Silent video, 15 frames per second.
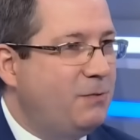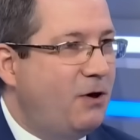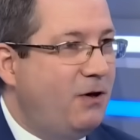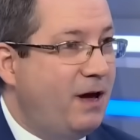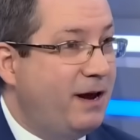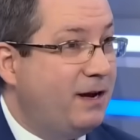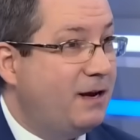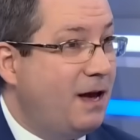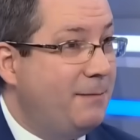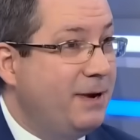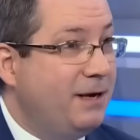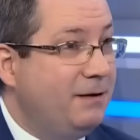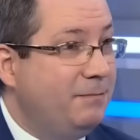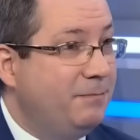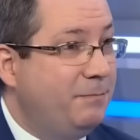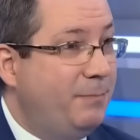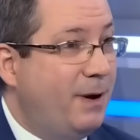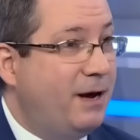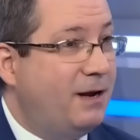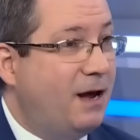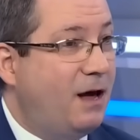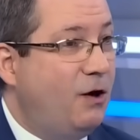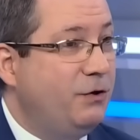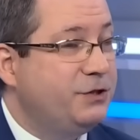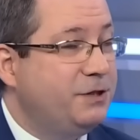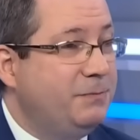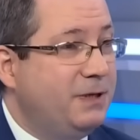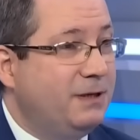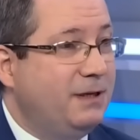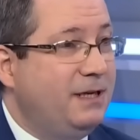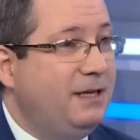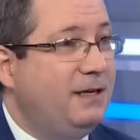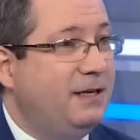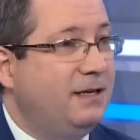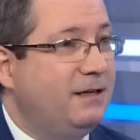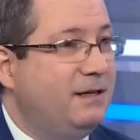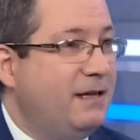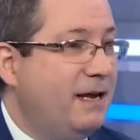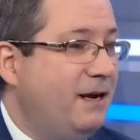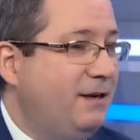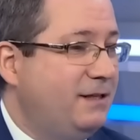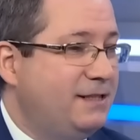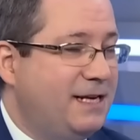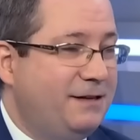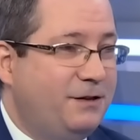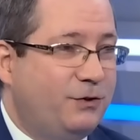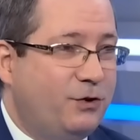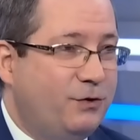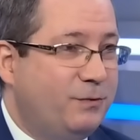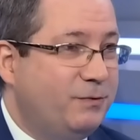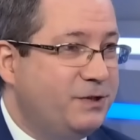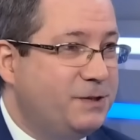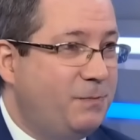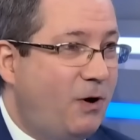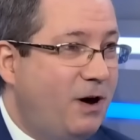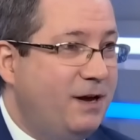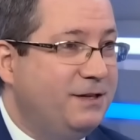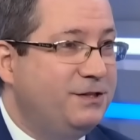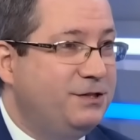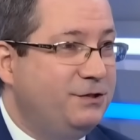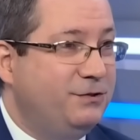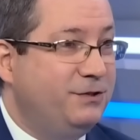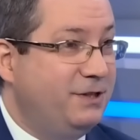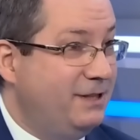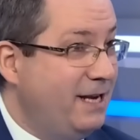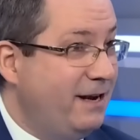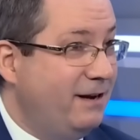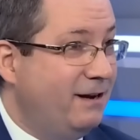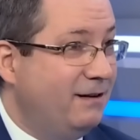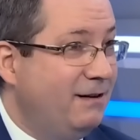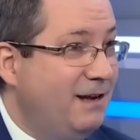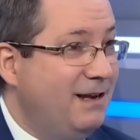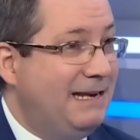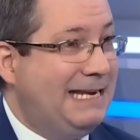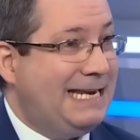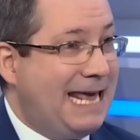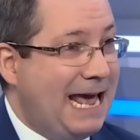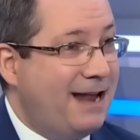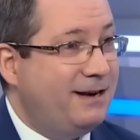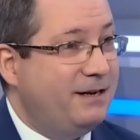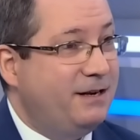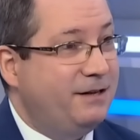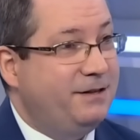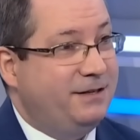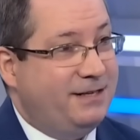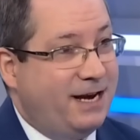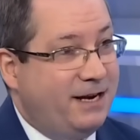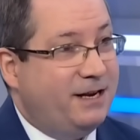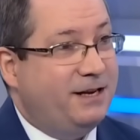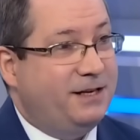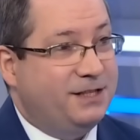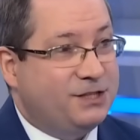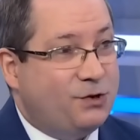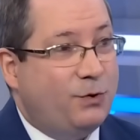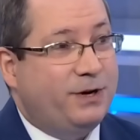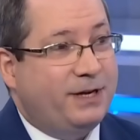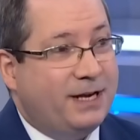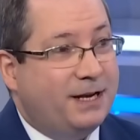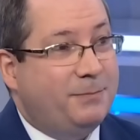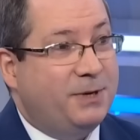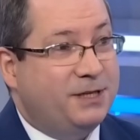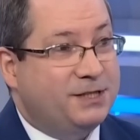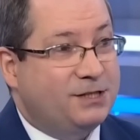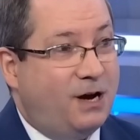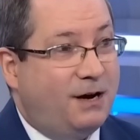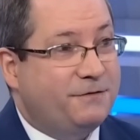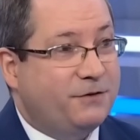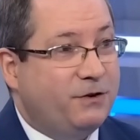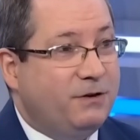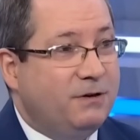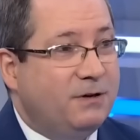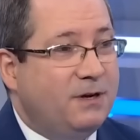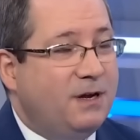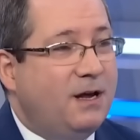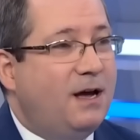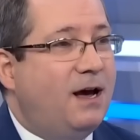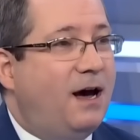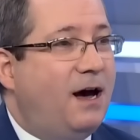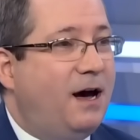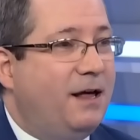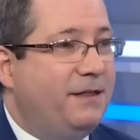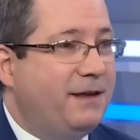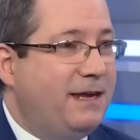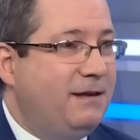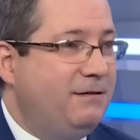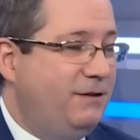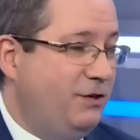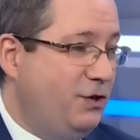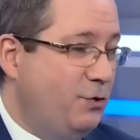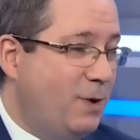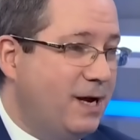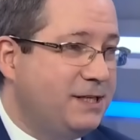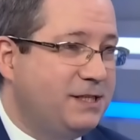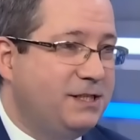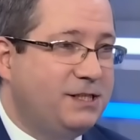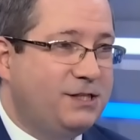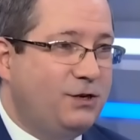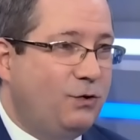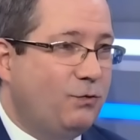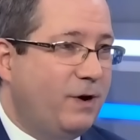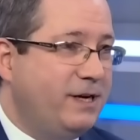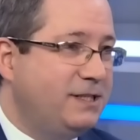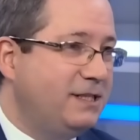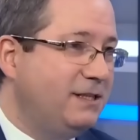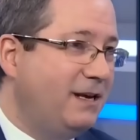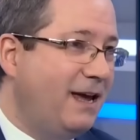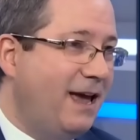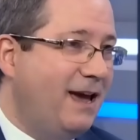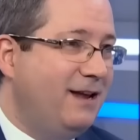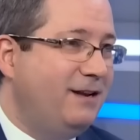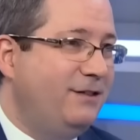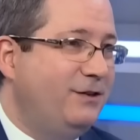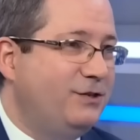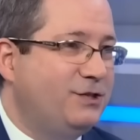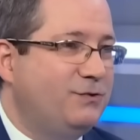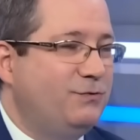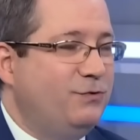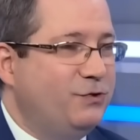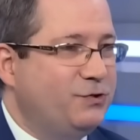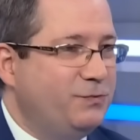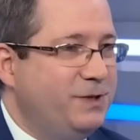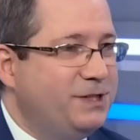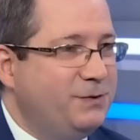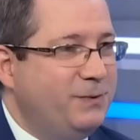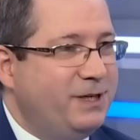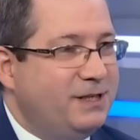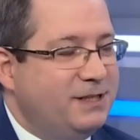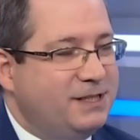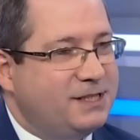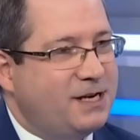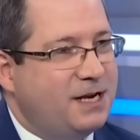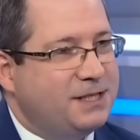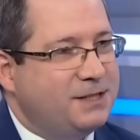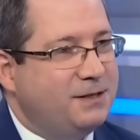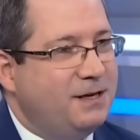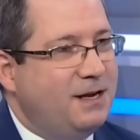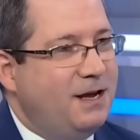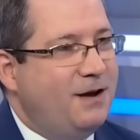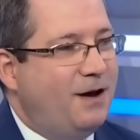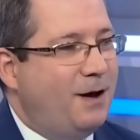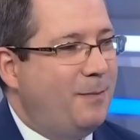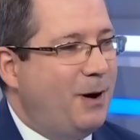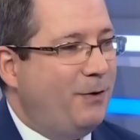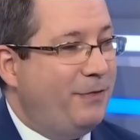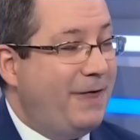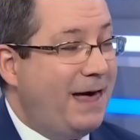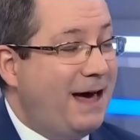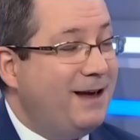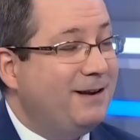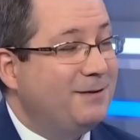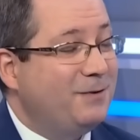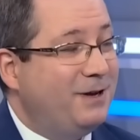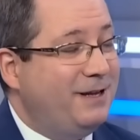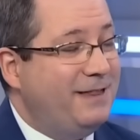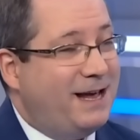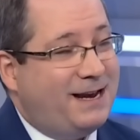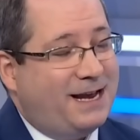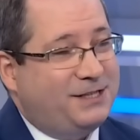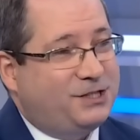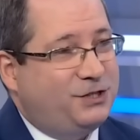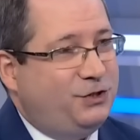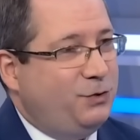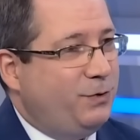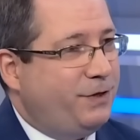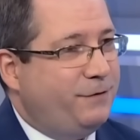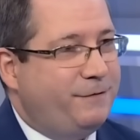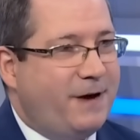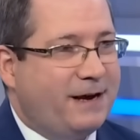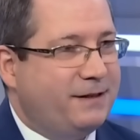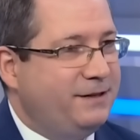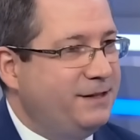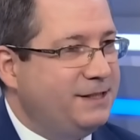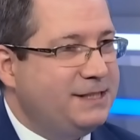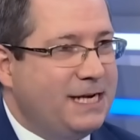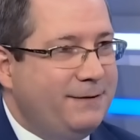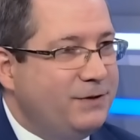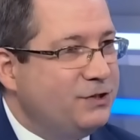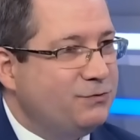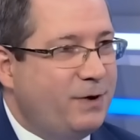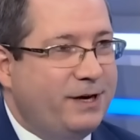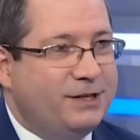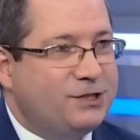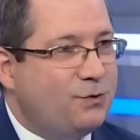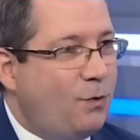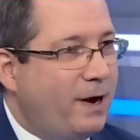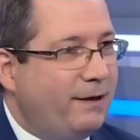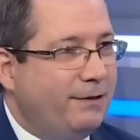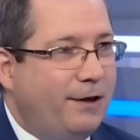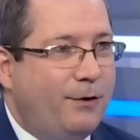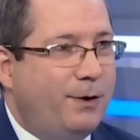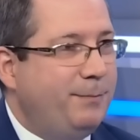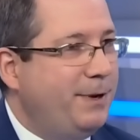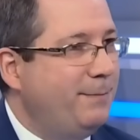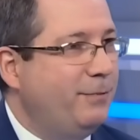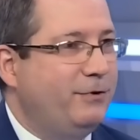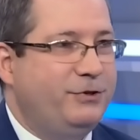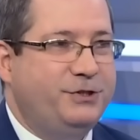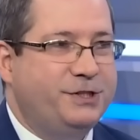small hike coming, but ultimately they said they're going to respond to the data. In Canada, the data is going to get a bit softer. The U.S. is still racing ahead, and there's a reason we can discuss about that, and that has to do with the fact that the savings rate is quite low and people